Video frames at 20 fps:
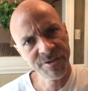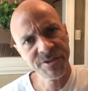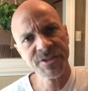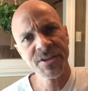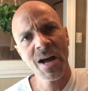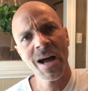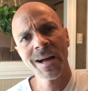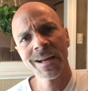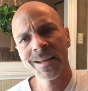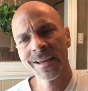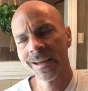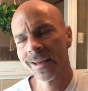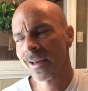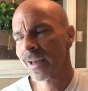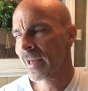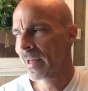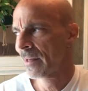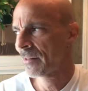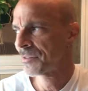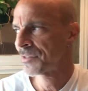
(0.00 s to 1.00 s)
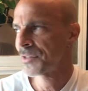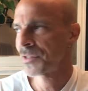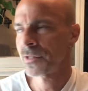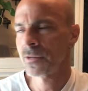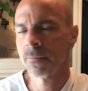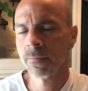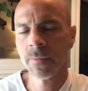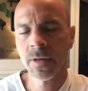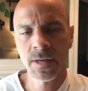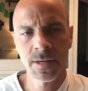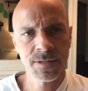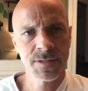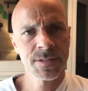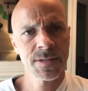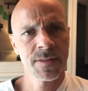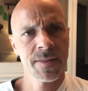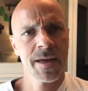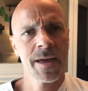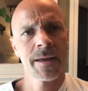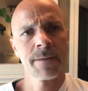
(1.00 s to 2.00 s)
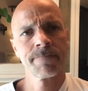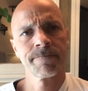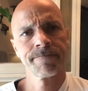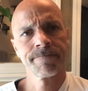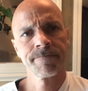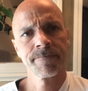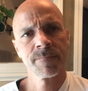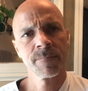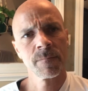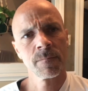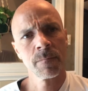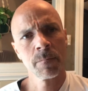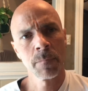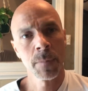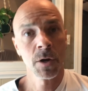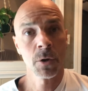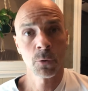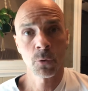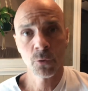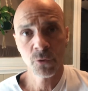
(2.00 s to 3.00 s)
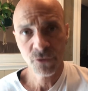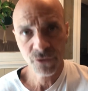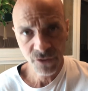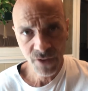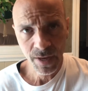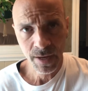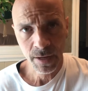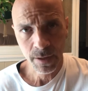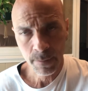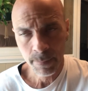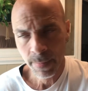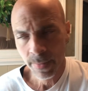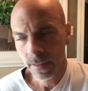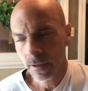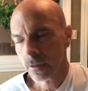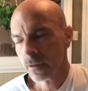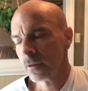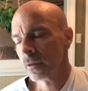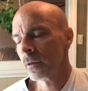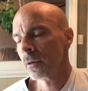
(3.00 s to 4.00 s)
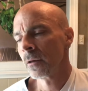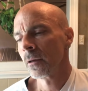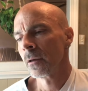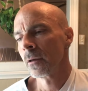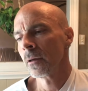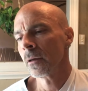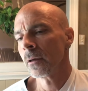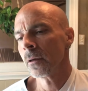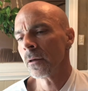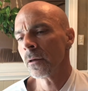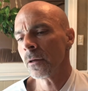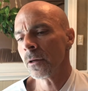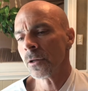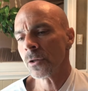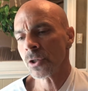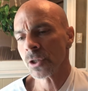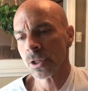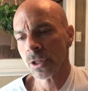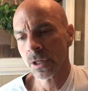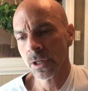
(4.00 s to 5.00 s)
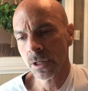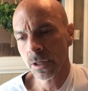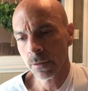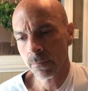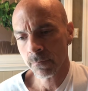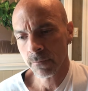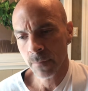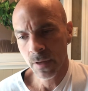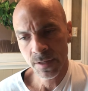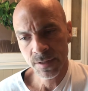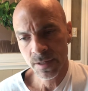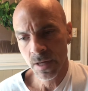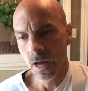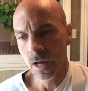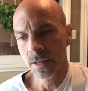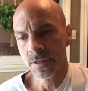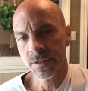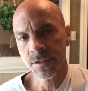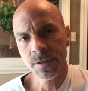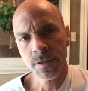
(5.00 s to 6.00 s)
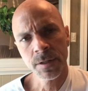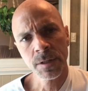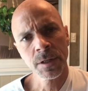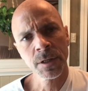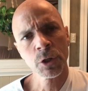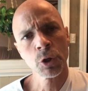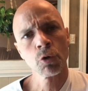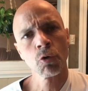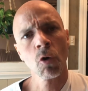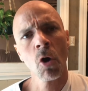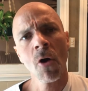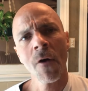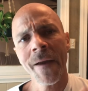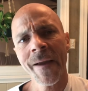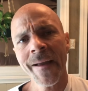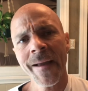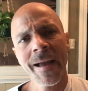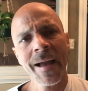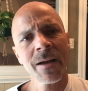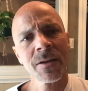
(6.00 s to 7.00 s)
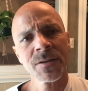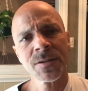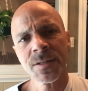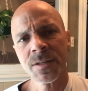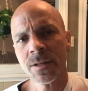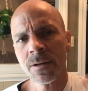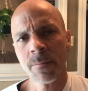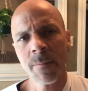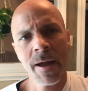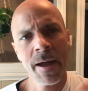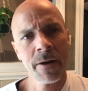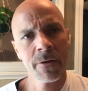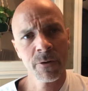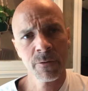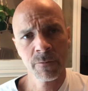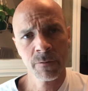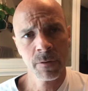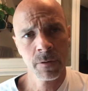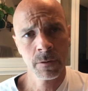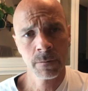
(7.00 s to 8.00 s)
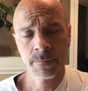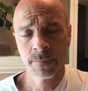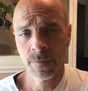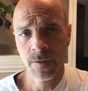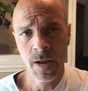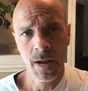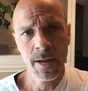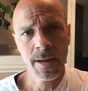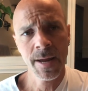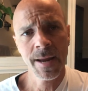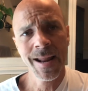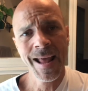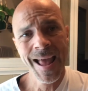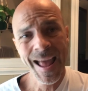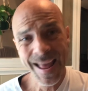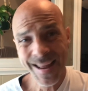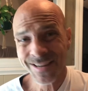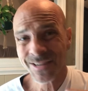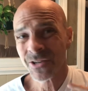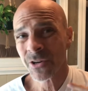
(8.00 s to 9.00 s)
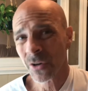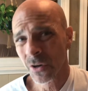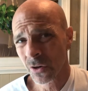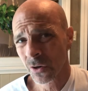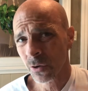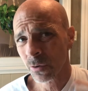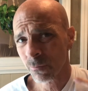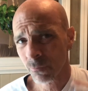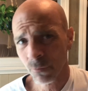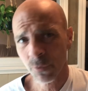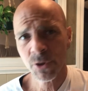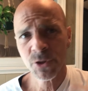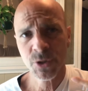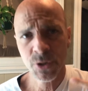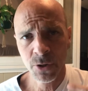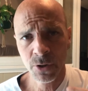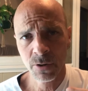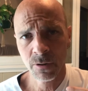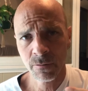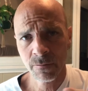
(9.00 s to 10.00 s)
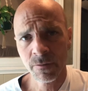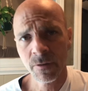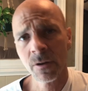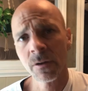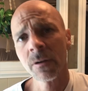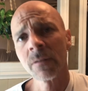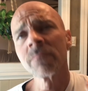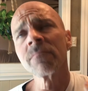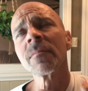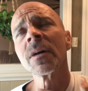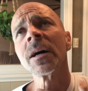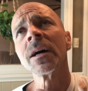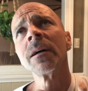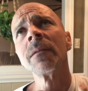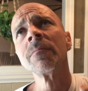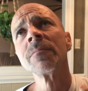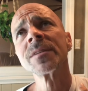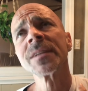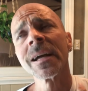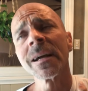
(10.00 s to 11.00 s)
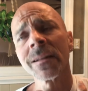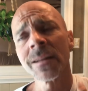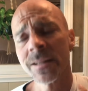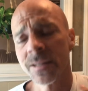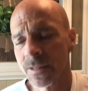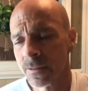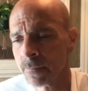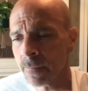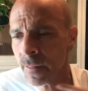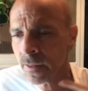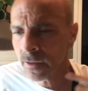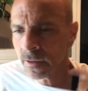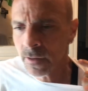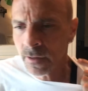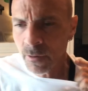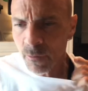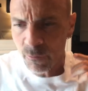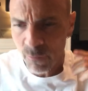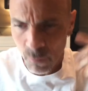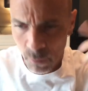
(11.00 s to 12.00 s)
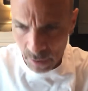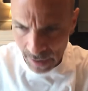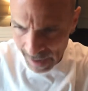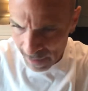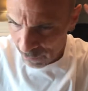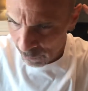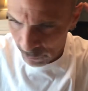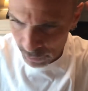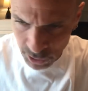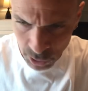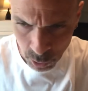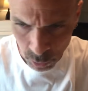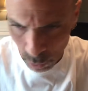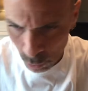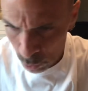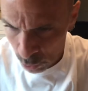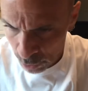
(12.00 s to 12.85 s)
docking calcium into that mineral sink. She is constantly drawing calcium out of her diet and her reserve, her skeleton, for every neural